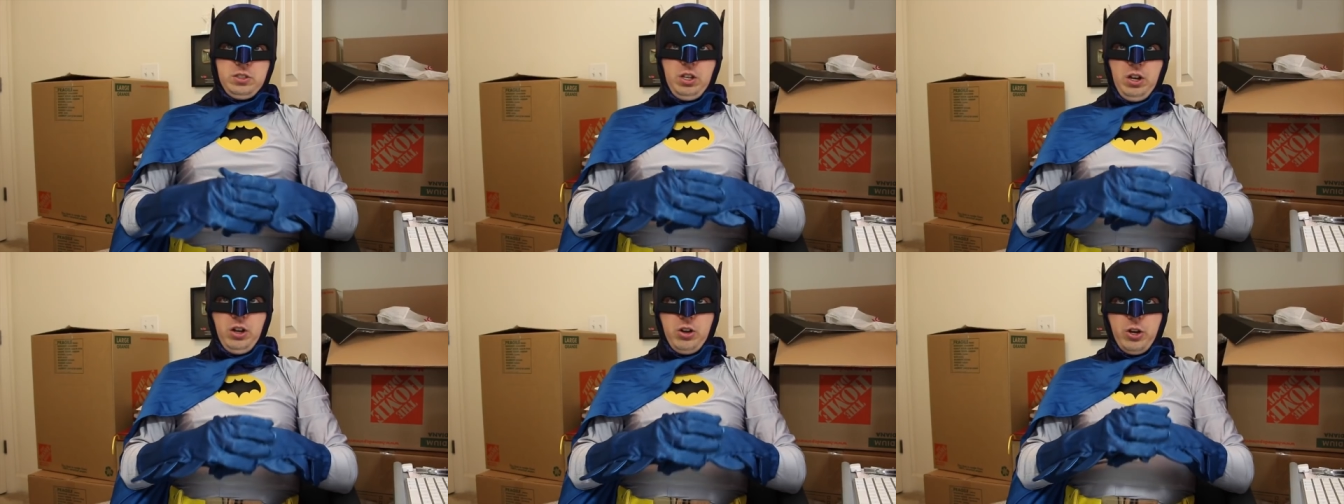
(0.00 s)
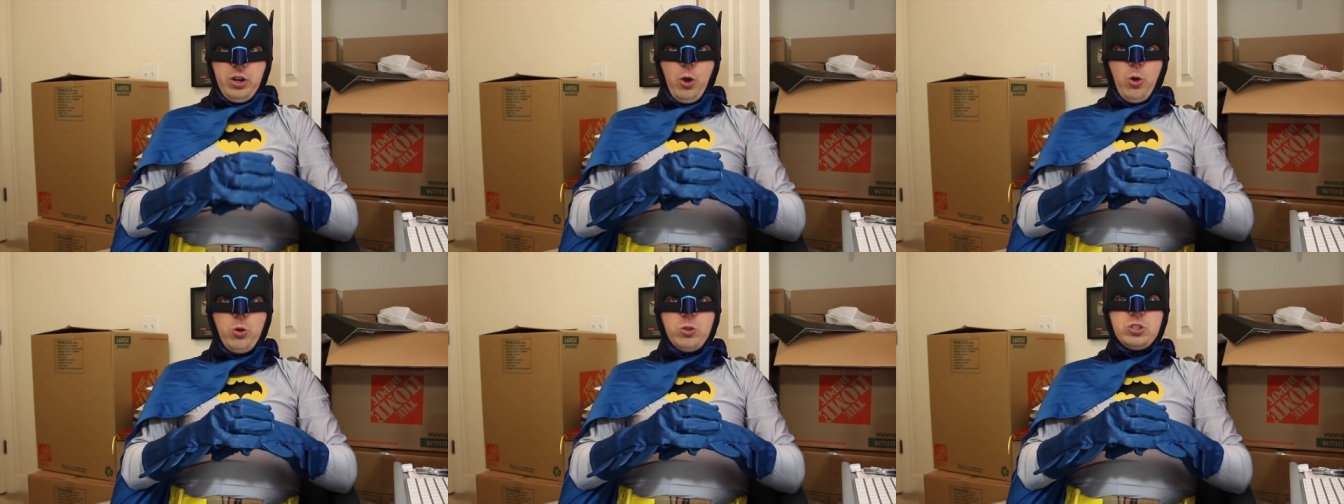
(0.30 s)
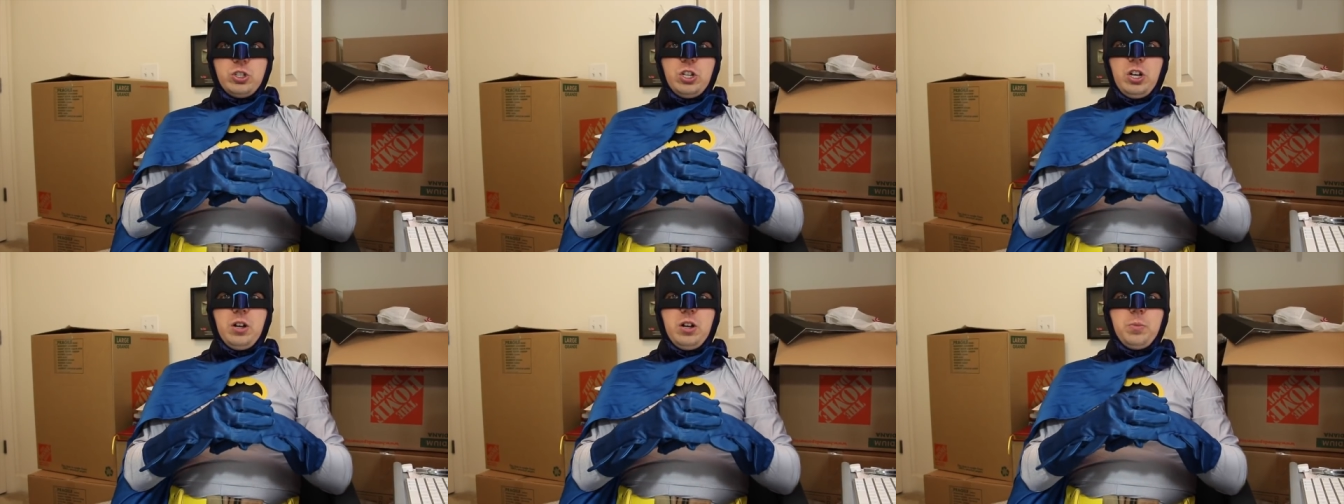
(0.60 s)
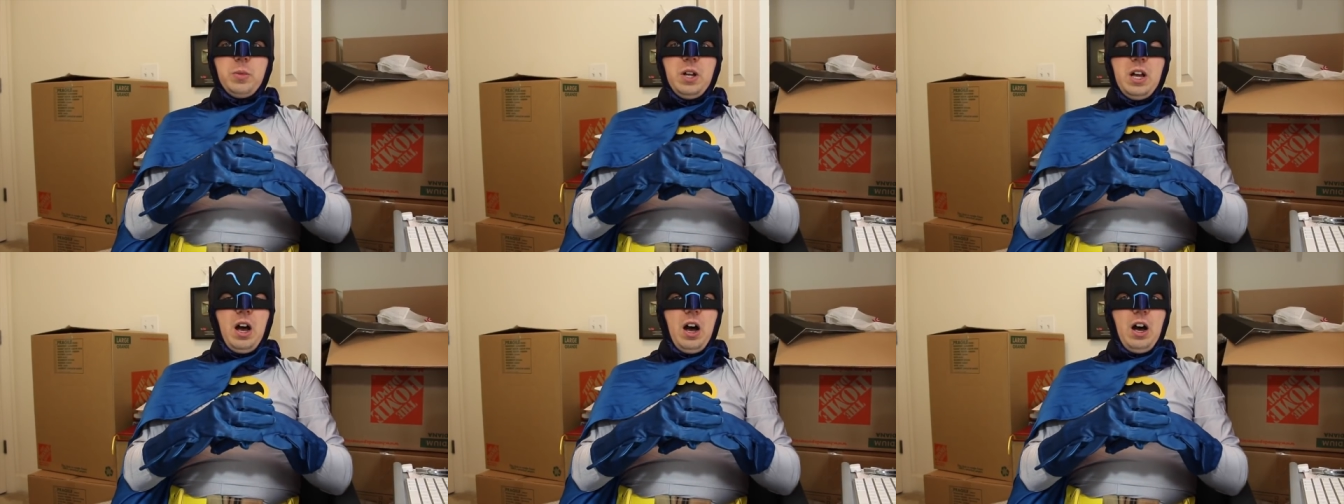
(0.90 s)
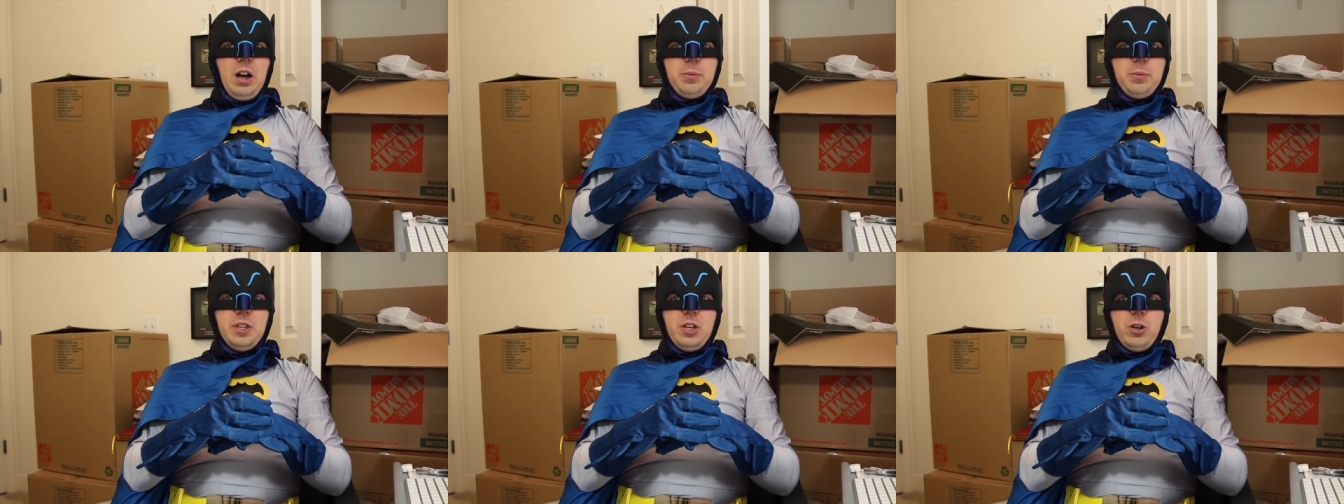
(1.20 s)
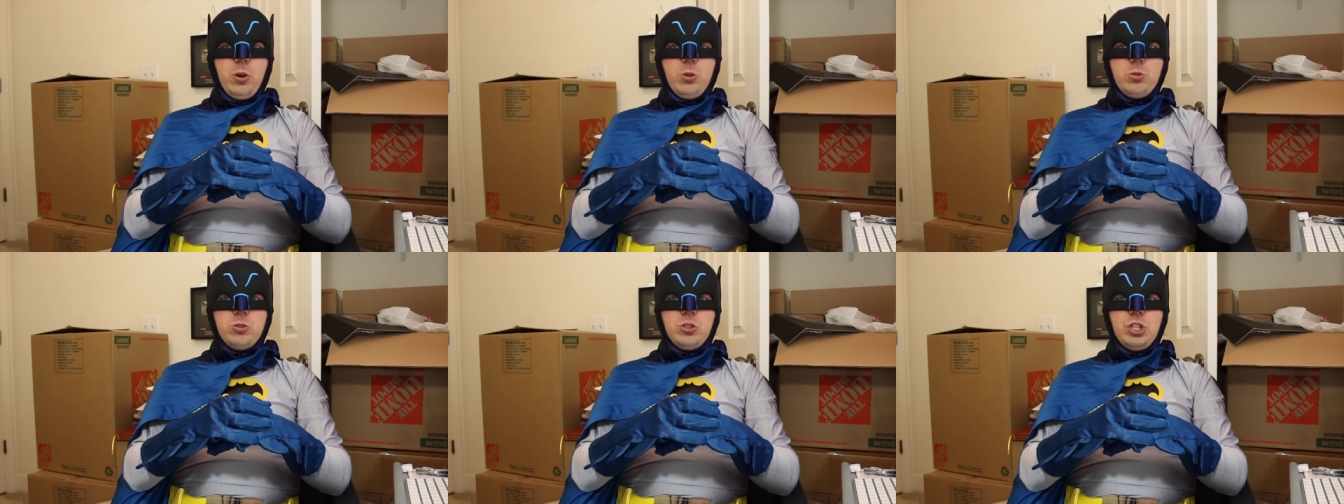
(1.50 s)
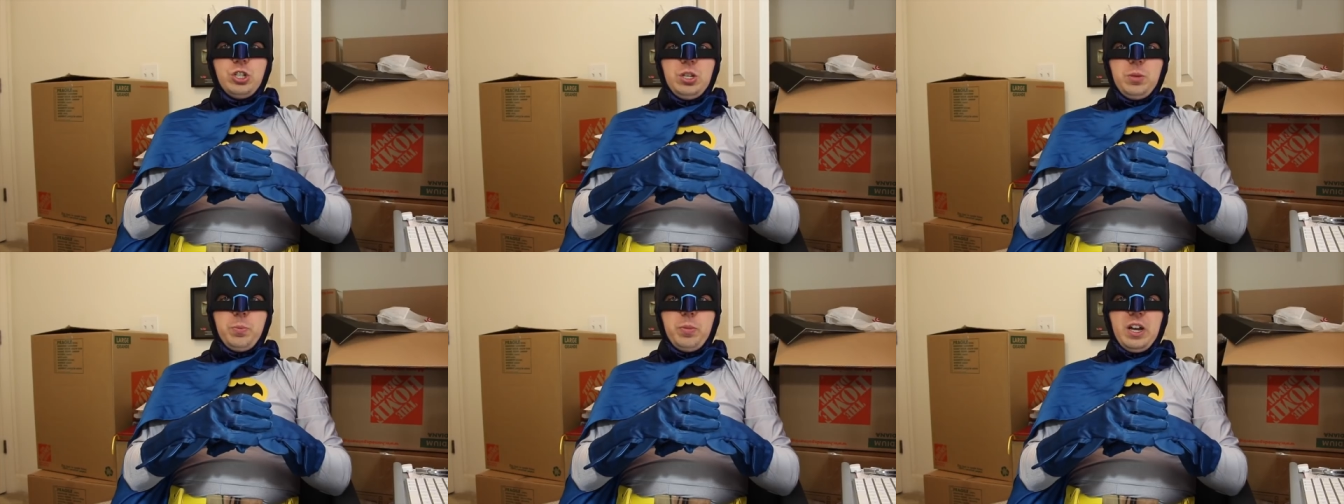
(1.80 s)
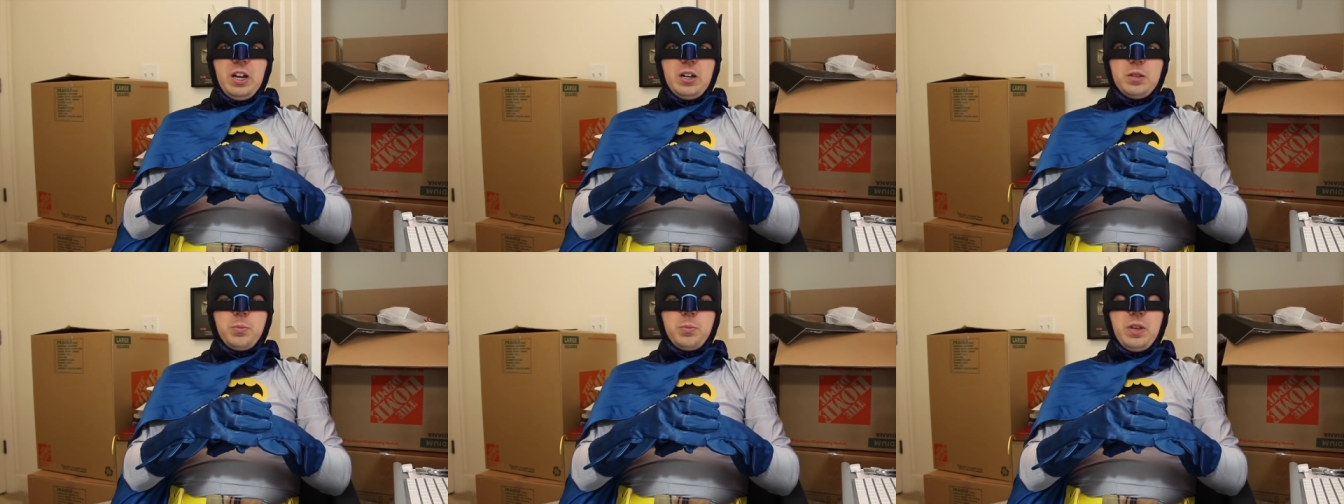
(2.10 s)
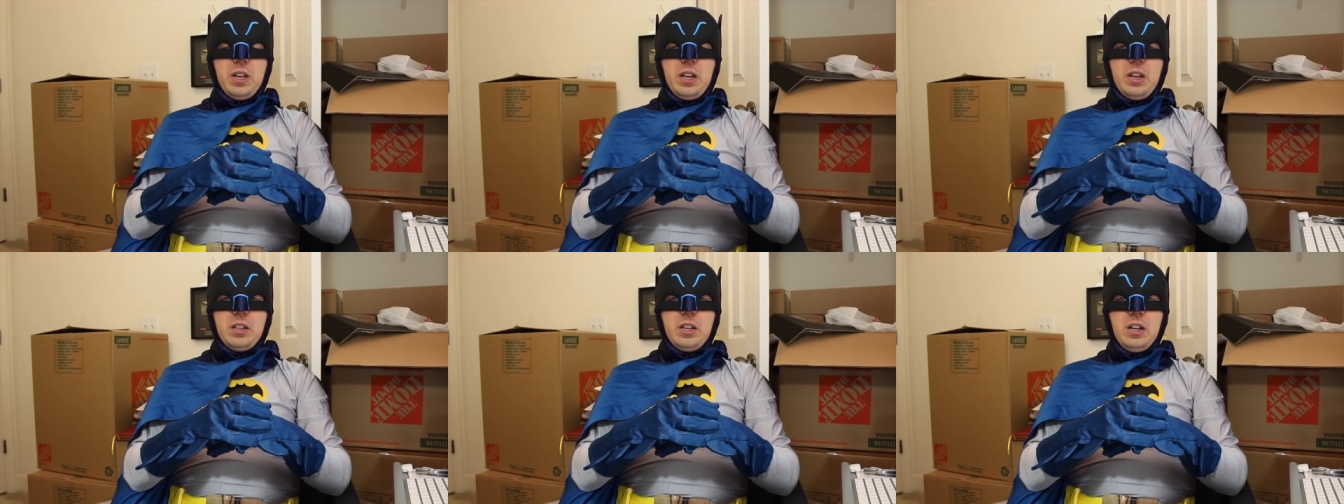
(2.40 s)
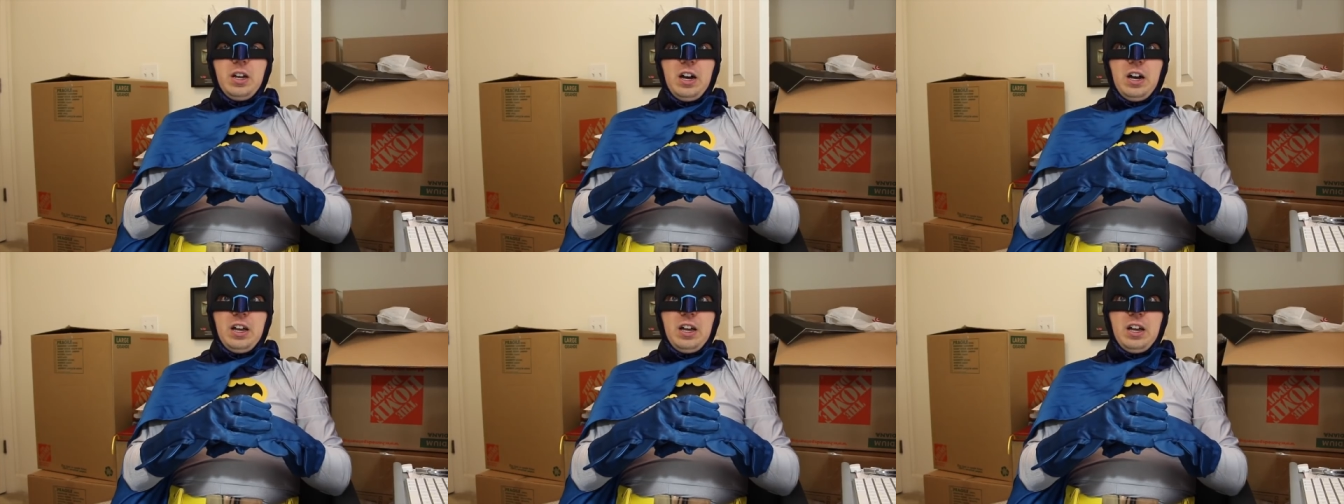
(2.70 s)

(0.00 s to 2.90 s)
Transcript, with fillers: Sorry, old chum, I'm the O G Batman.